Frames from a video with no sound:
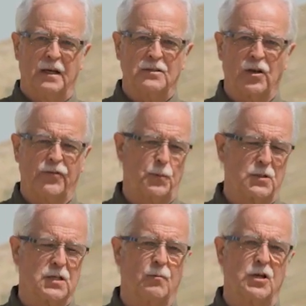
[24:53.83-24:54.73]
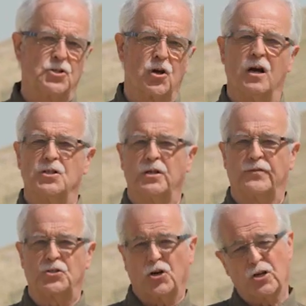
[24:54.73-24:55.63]
And so if you put someone in charge of
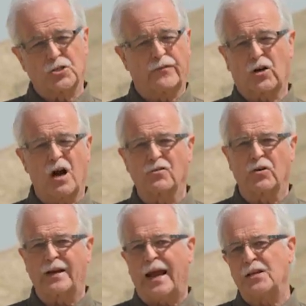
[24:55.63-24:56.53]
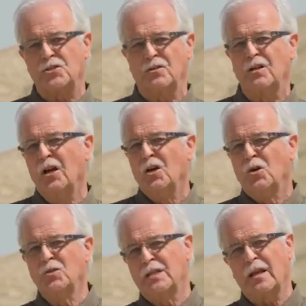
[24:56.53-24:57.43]
the church, of a congregation
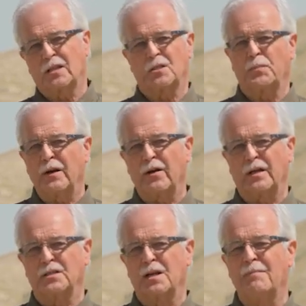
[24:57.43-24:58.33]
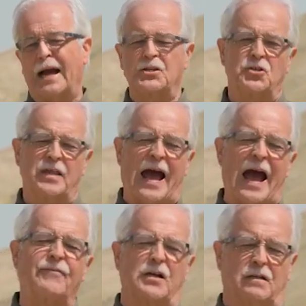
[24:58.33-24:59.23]
who's inexperienced, imagine the
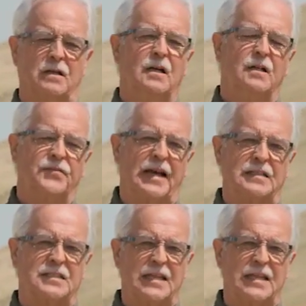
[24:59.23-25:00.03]
havoc that